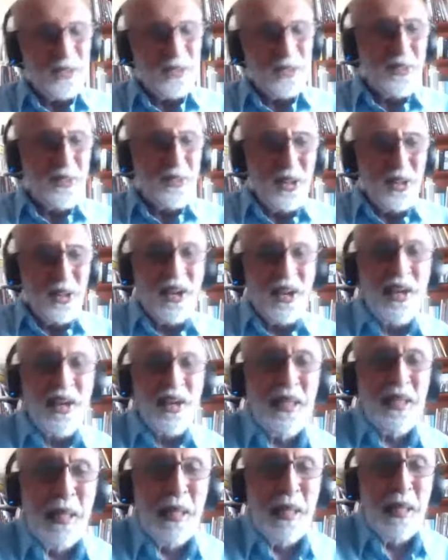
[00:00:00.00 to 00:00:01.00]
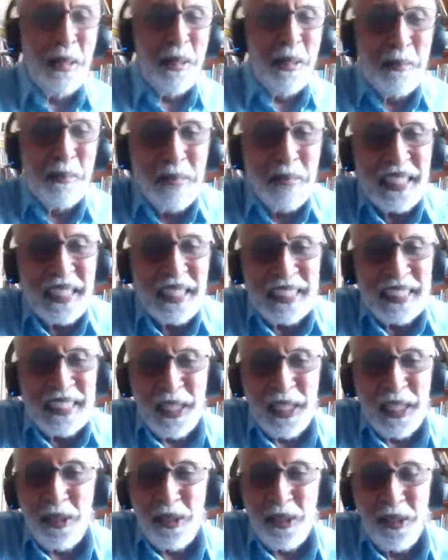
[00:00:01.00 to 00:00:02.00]
go wrong, but
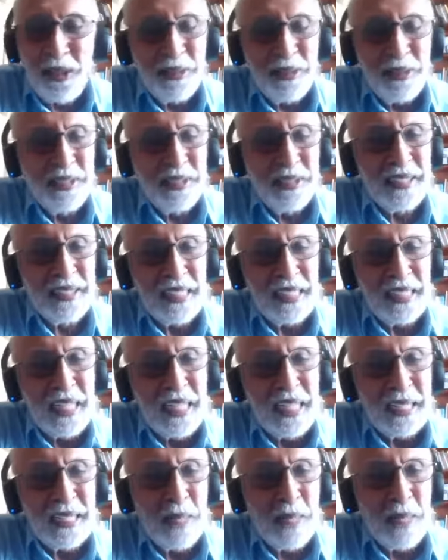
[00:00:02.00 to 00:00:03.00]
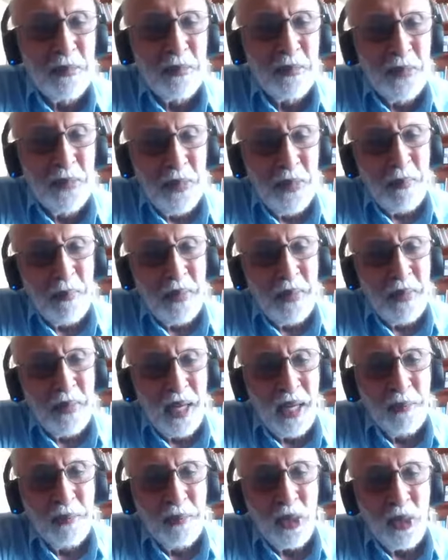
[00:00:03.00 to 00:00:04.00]
that I'm
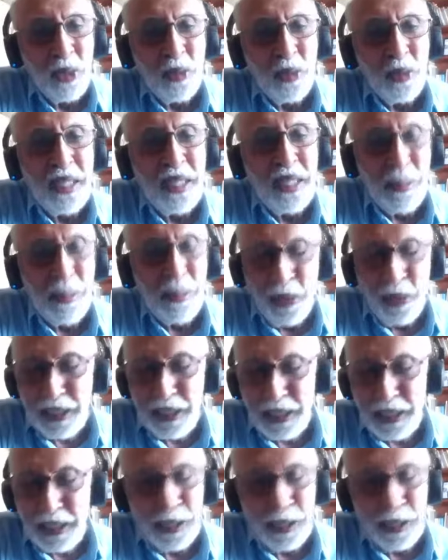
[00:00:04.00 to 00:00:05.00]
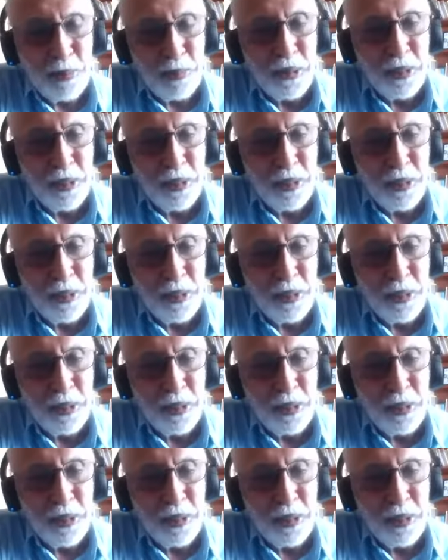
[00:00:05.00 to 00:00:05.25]
not worried about it at this point.